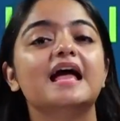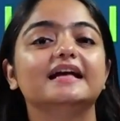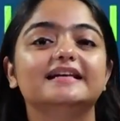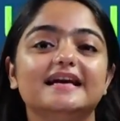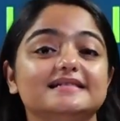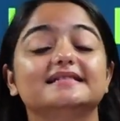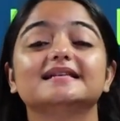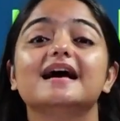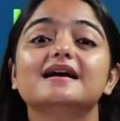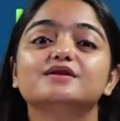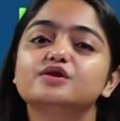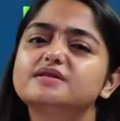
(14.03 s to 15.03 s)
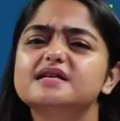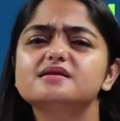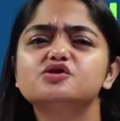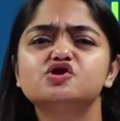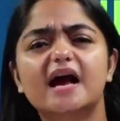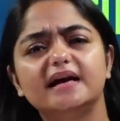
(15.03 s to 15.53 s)
Yes, so
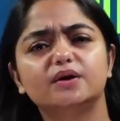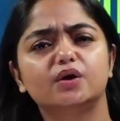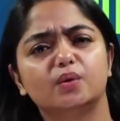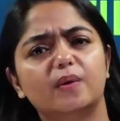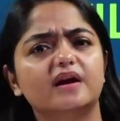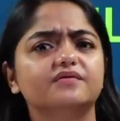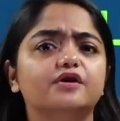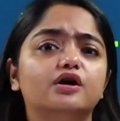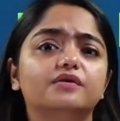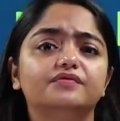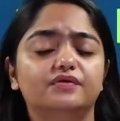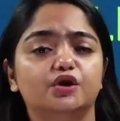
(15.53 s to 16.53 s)
since childhood whenever,